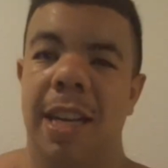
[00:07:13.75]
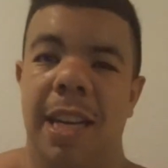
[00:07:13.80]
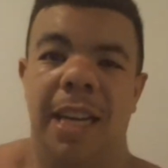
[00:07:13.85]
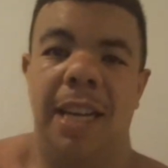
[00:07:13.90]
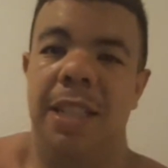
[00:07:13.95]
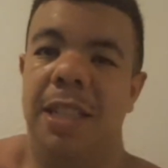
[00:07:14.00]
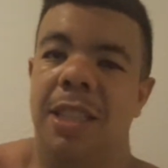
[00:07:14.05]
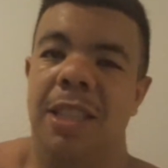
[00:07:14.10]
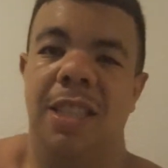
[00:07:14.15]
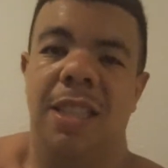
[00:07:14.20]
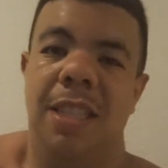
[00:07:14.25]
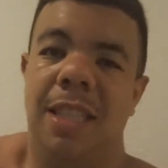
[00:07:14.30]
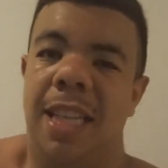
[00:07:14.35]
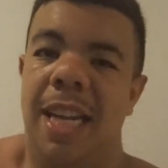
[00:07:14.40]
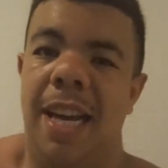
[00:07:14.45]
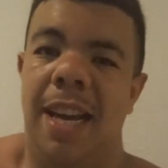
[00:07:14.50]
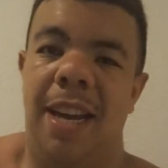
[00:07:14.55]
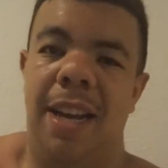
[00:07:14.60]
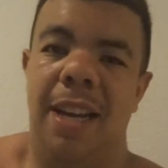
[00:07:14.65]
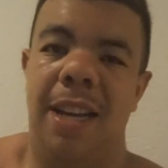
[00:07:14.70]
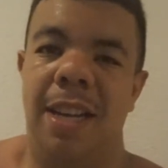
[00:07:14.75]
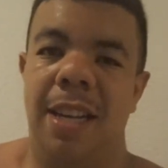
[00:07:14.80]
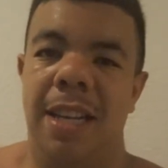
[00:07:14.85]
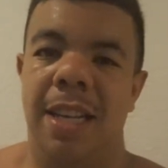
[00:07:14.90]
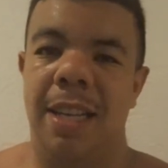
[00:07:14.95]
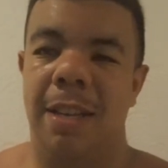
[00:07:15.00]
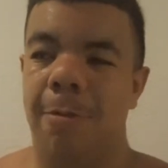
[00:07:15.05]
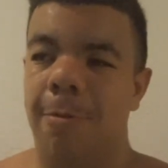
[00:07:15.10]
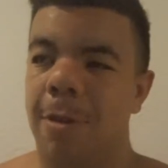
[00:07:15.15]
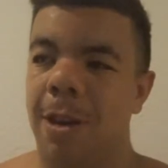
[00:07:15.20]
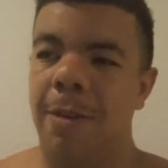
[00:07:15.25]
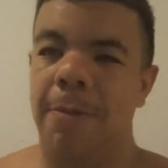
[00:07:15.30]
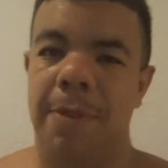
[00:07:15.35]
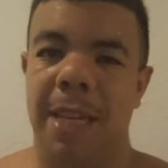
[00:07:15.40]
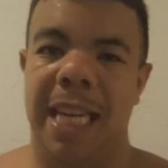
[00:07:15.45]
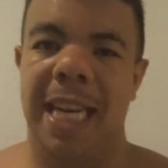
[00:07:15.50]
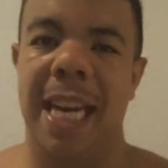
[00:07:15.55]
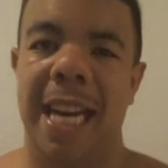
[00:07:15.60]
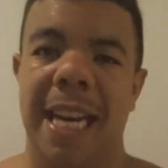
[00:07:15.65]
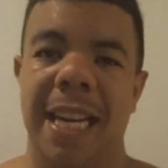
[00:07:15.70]
It's just that we're on
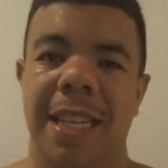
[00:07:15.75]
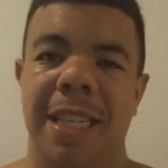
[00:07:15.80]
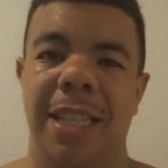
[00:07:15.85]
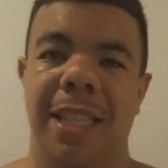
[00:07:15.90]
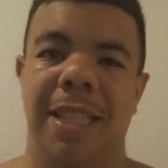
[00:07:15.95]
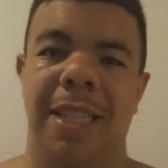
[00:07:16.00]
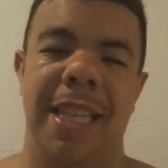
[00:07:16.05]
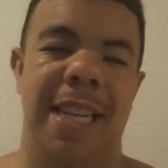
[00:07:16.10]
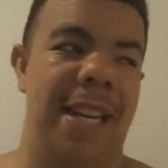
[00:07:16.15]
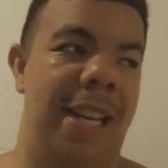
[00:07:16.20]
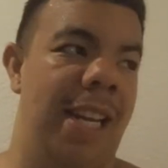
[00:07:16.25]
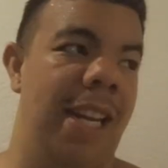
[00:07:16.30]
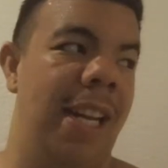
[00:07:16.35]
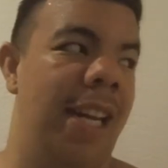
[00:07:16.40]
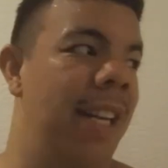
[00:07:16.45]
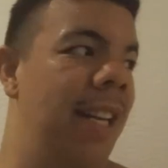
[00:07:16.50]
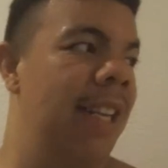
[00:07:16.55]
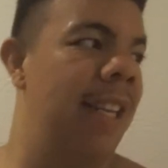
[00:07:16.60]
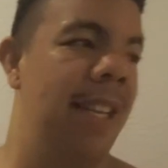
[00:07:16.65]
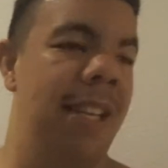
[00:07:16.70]
vacations and